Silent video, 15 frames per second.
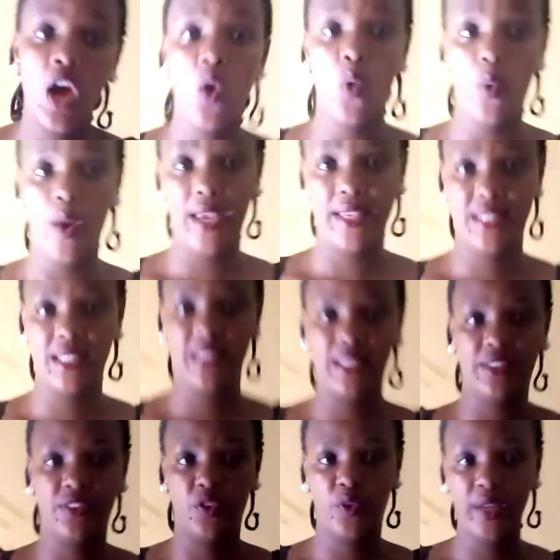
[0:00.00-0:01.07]
where I said that
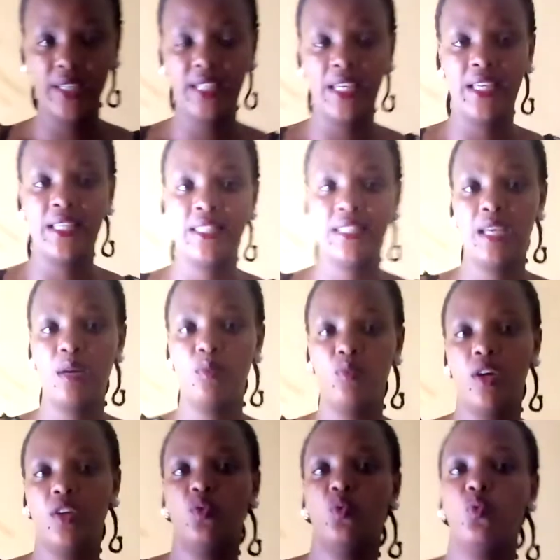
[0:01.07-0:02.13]
the writer is someone
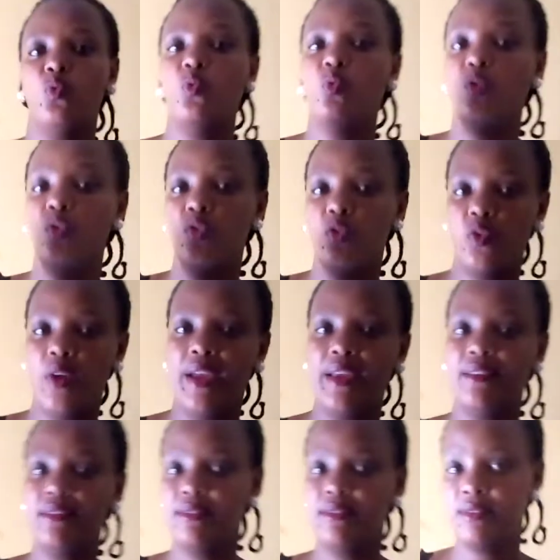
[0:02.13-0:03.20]
who
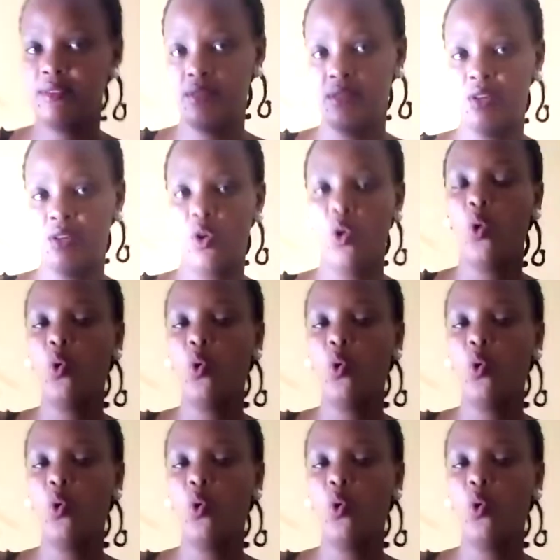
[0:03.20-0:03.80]
writes or